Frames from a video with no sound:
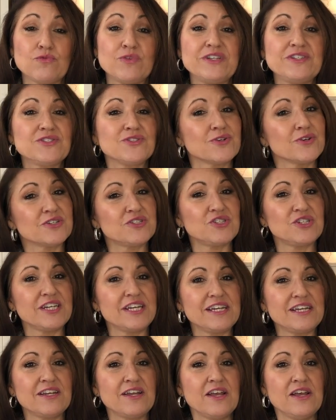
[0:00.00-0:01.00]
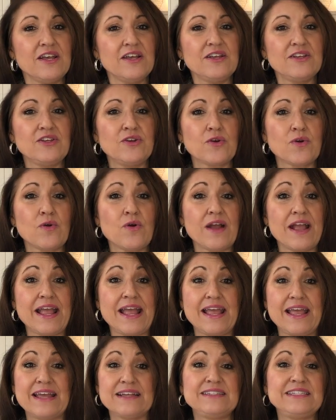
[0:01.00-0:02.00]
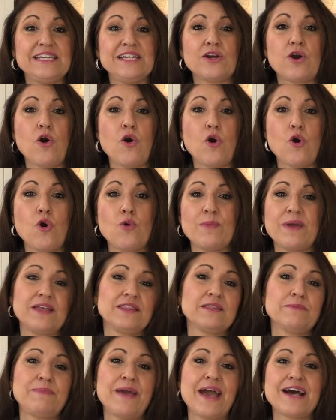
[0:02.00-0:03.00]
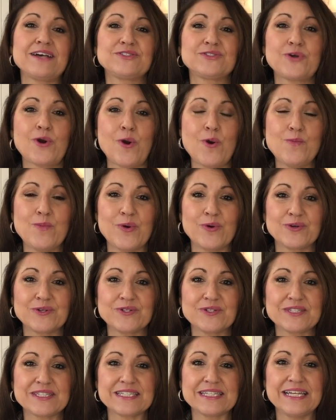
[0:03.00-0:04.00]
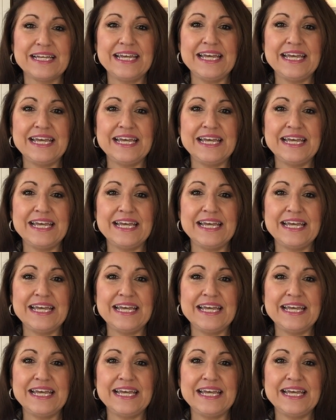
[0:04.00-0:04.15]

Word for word: researching your antique home and the past homeowners.